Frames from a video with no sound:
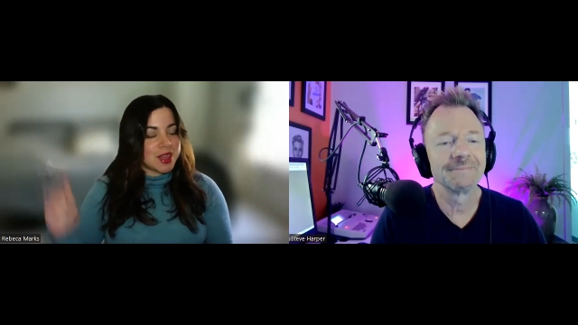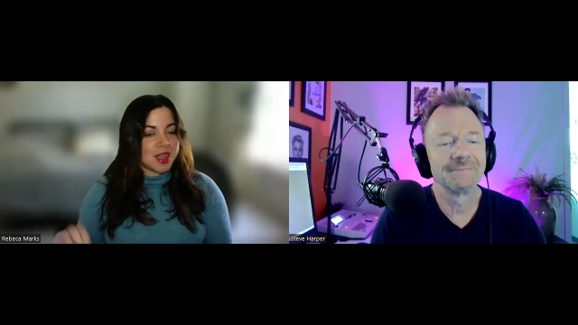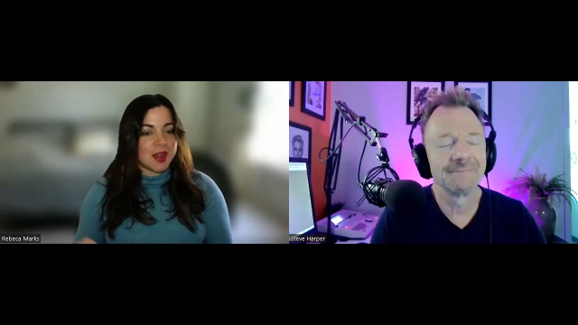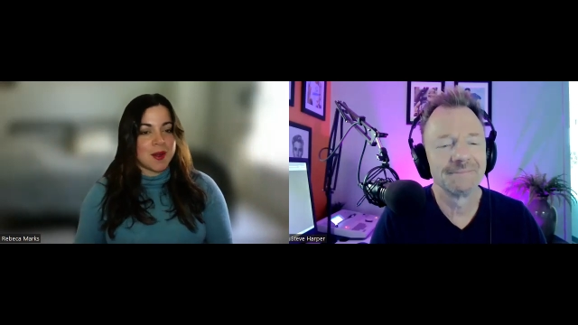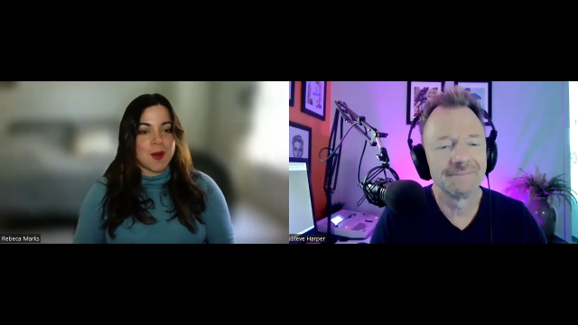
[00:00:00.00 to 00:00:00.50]
Speaker 1: take
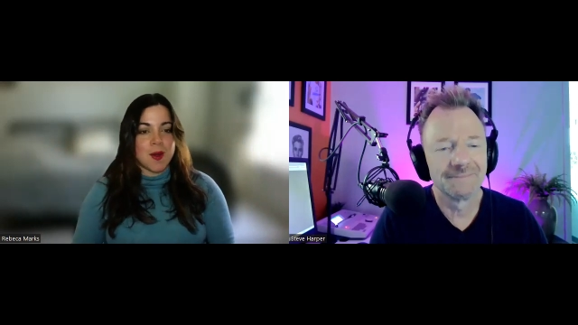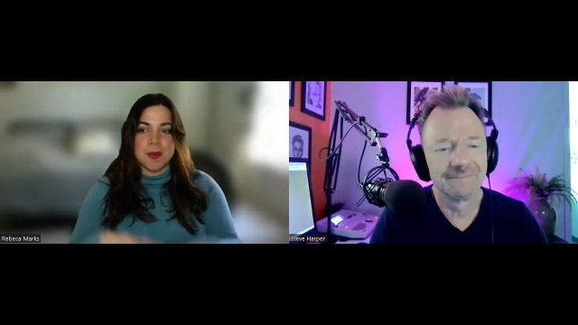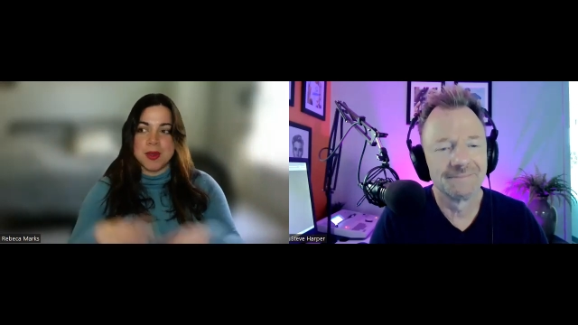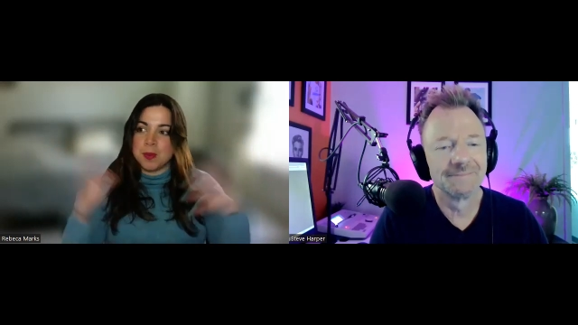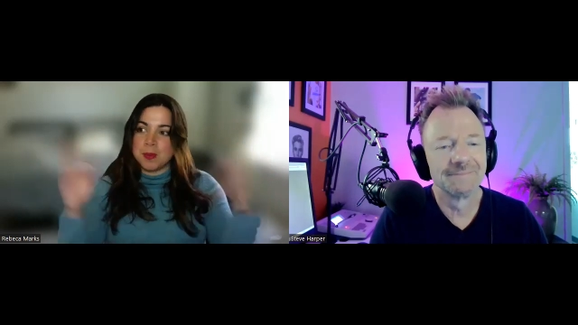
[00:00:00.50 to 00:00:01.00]
it home
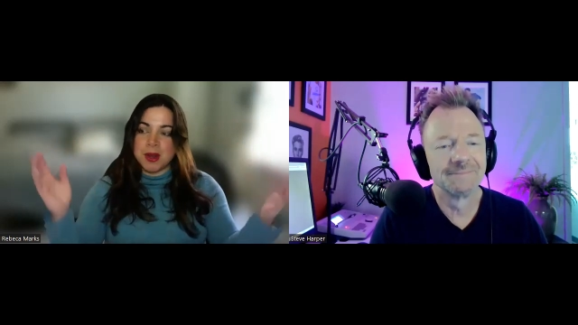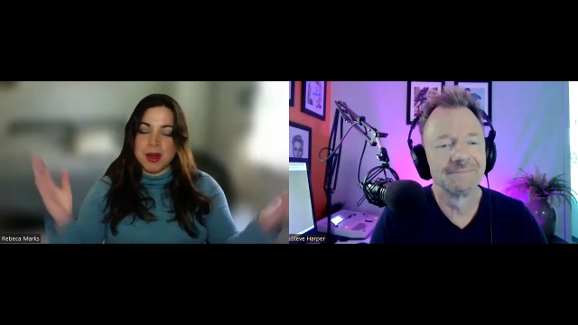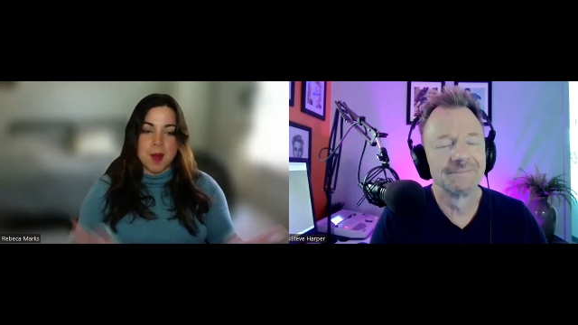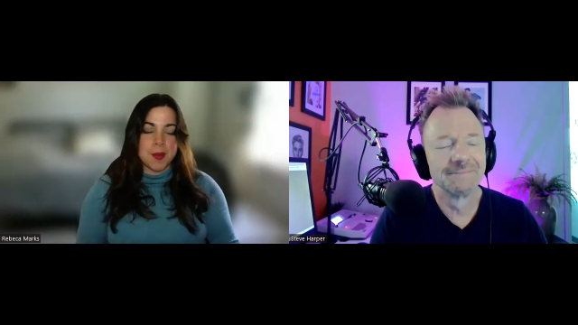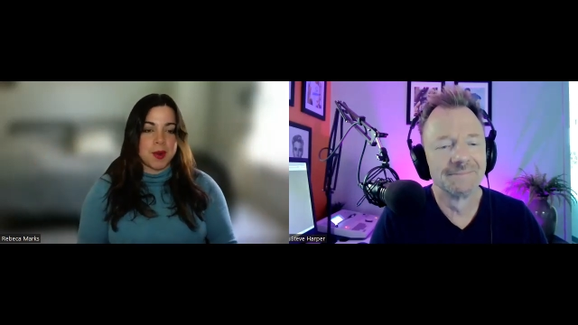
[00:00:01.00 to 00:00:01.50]
and you put it
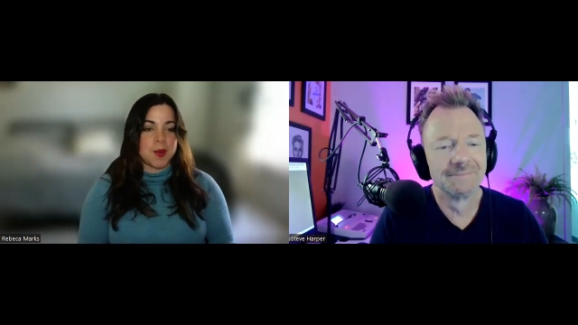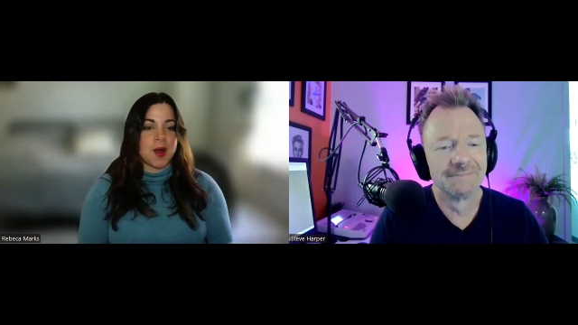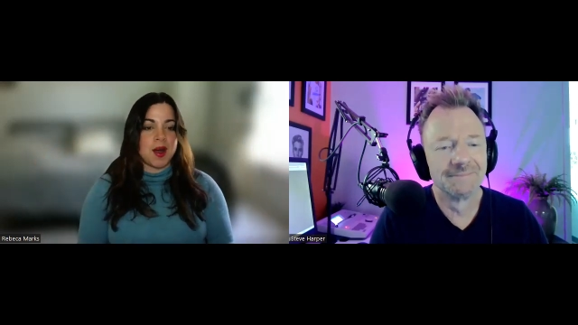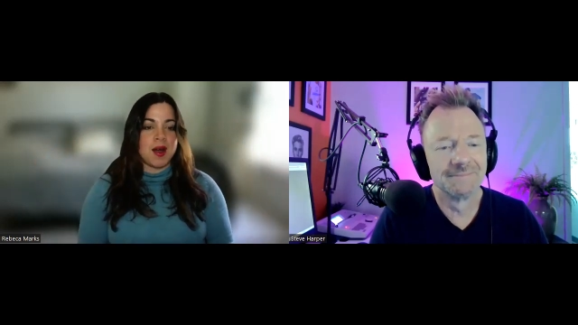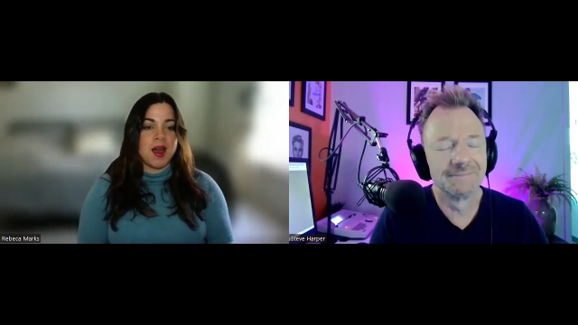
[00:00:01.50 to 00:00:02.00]
up on a
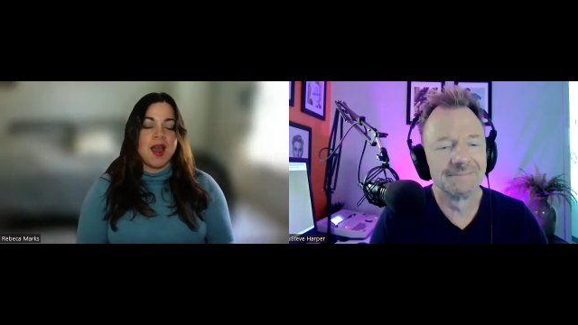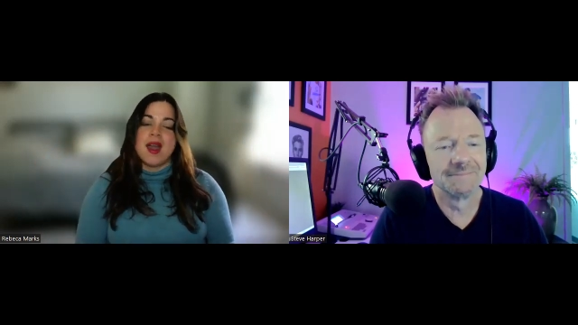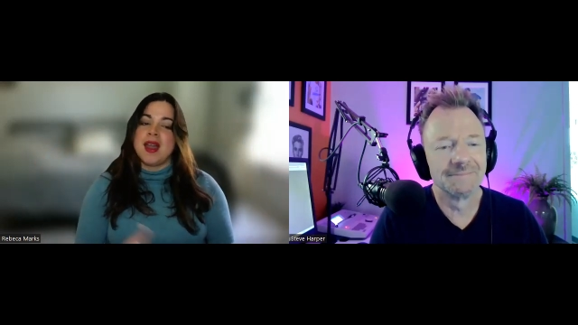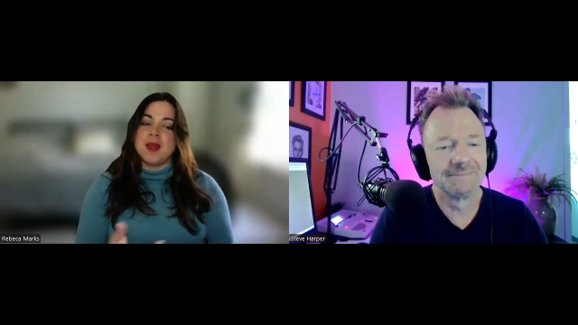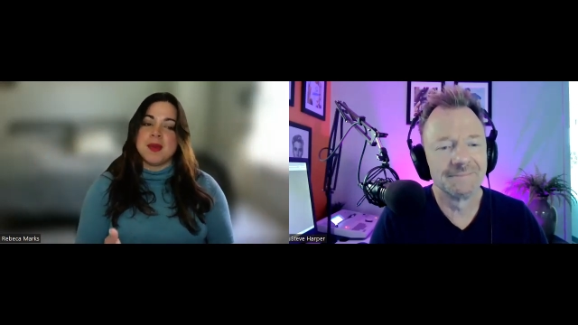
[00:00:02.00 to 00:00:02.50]
wall
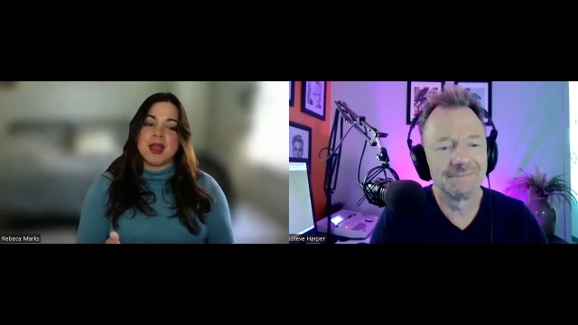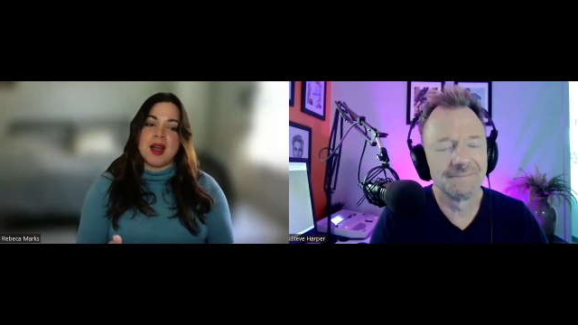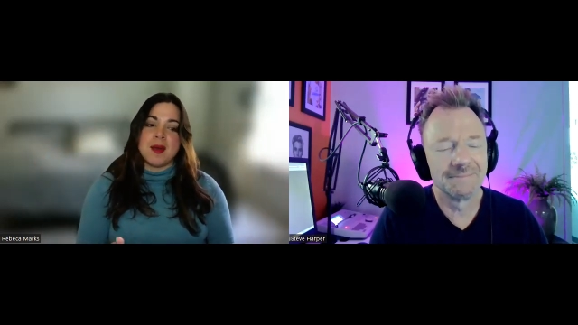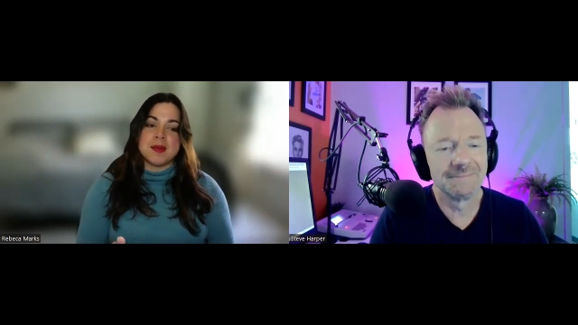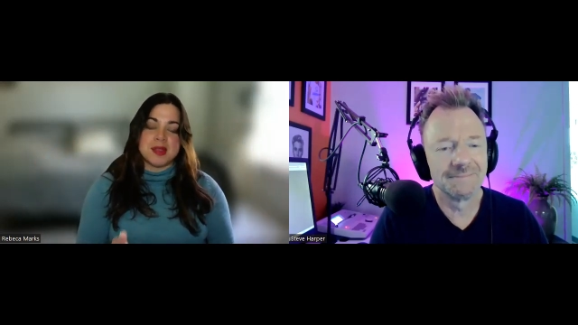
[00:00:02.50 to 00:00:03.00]
and it
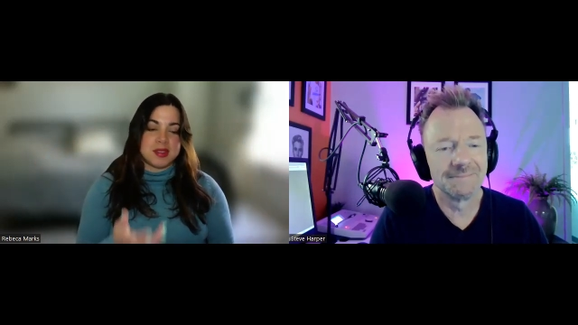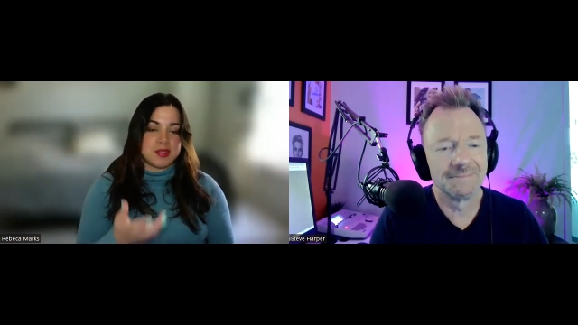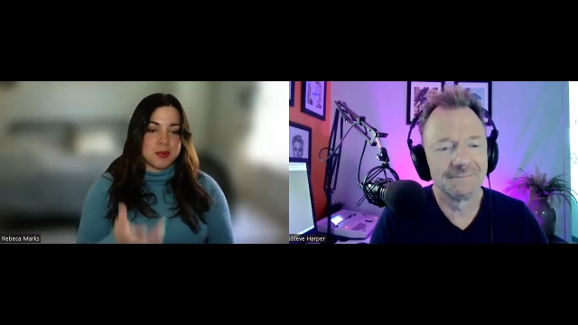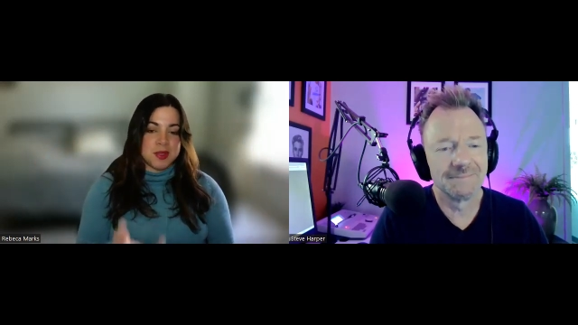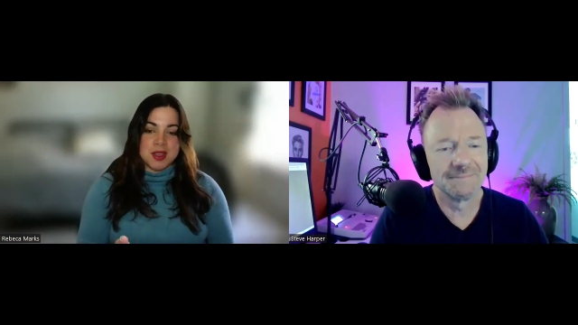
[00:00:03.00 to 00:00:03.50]
becomes it's
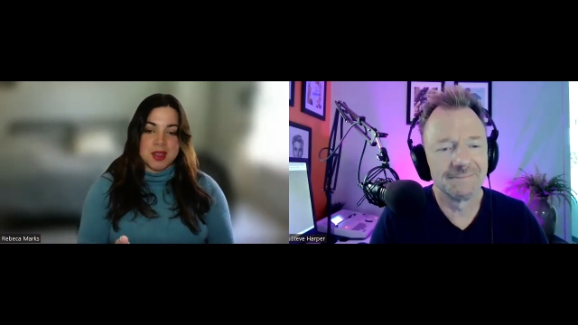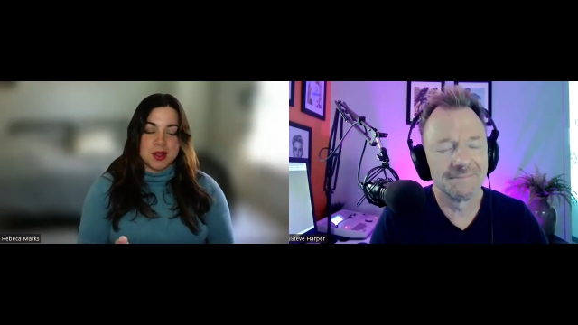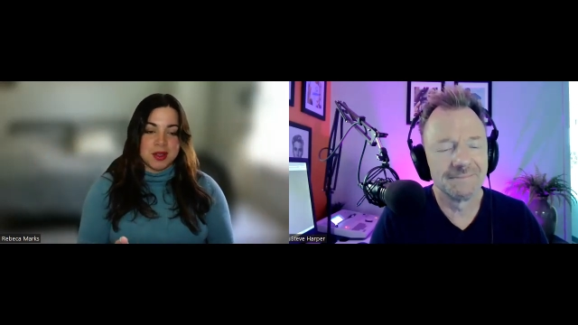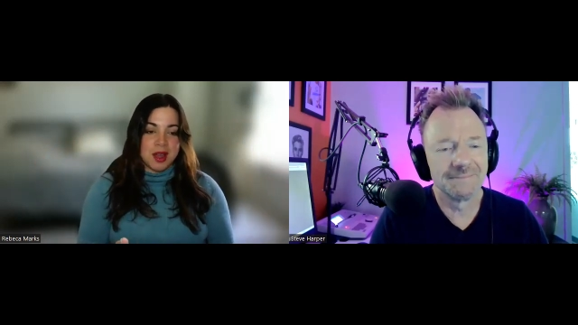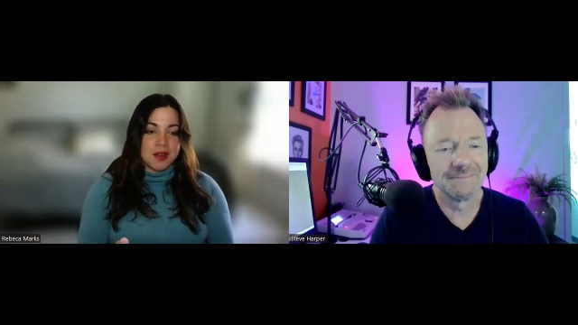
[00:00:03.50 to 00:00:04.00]
something that you
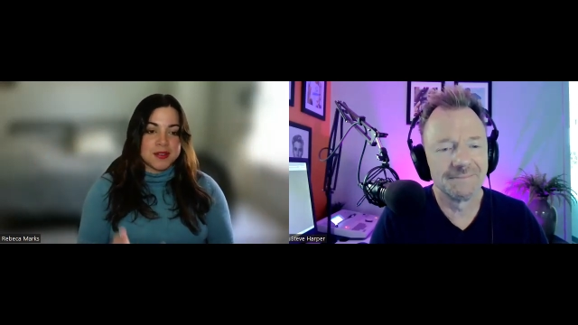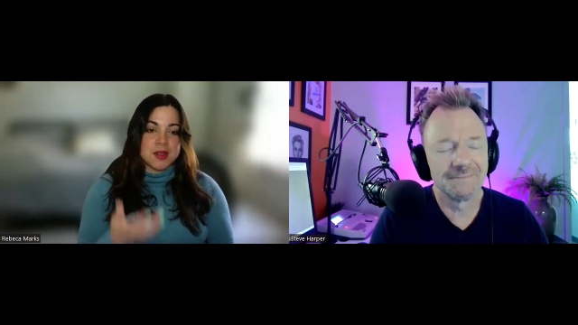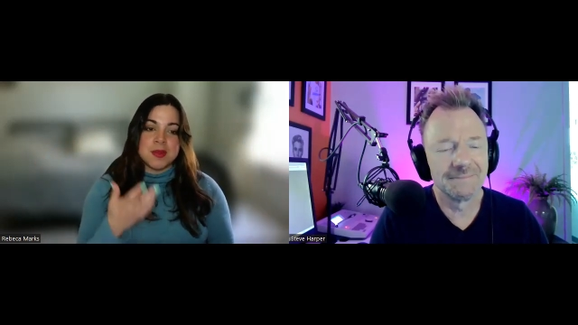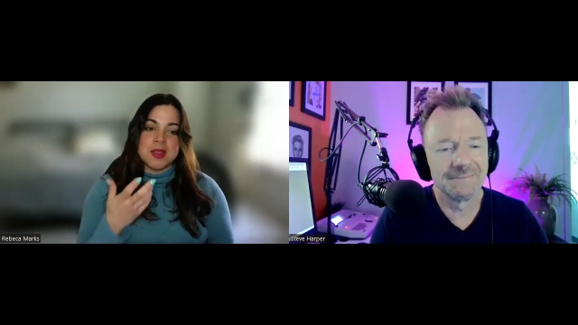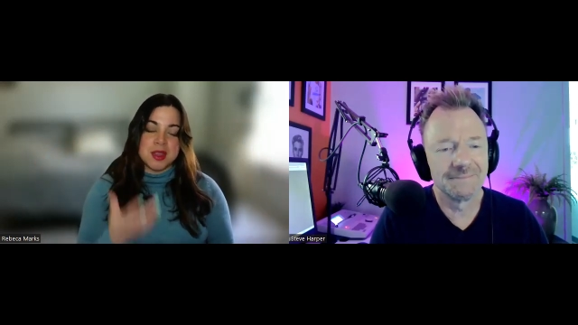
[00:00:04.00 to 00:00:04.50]
love,
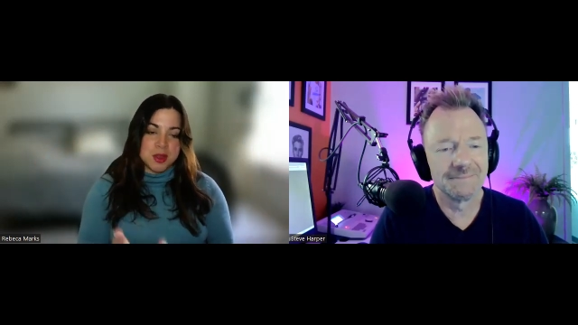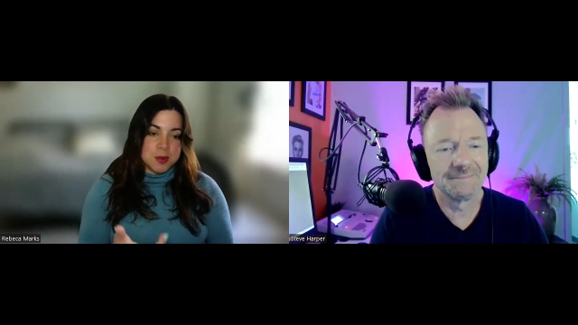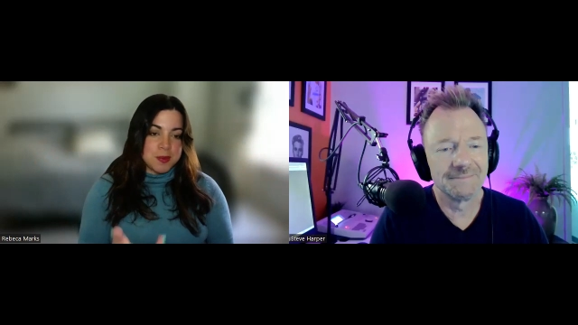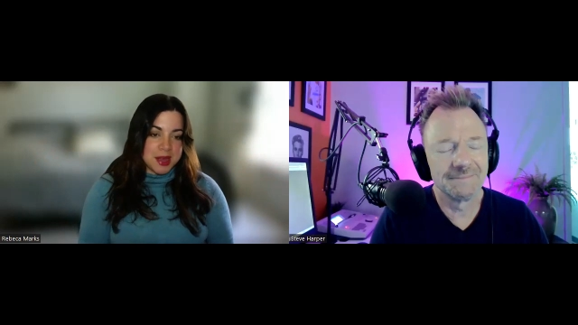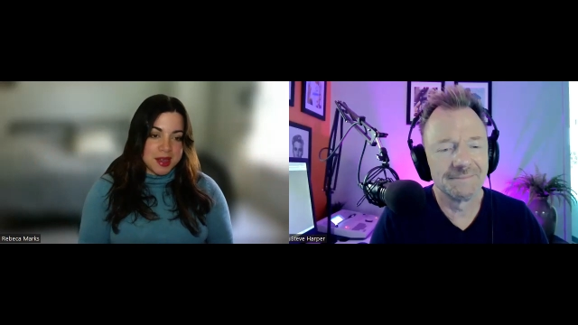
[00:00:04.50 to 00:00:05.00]
something that you
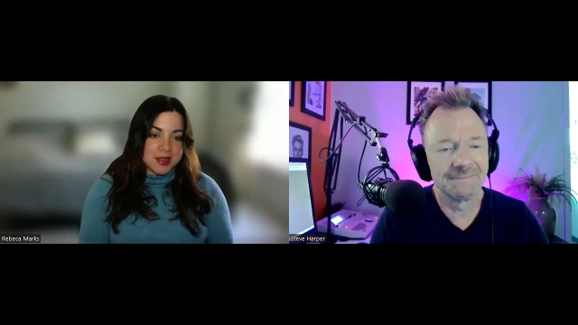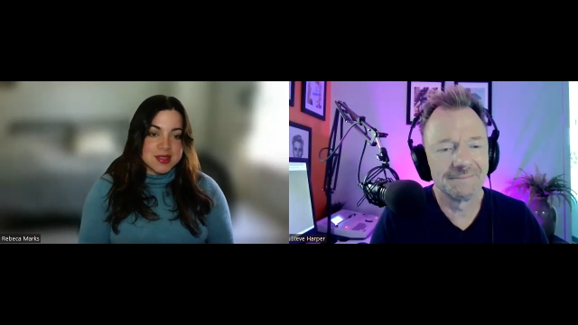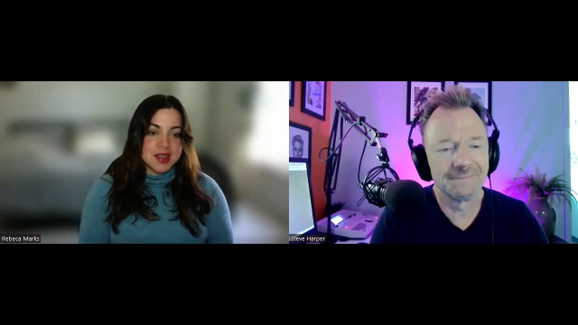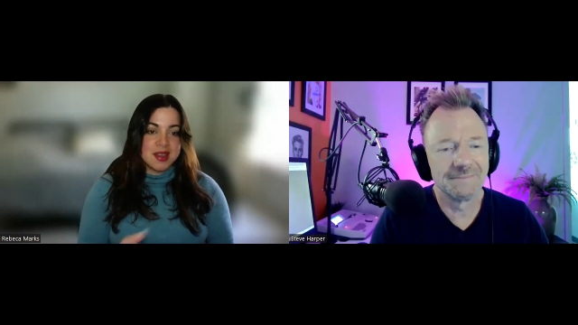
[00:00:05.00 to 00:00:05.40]
picked.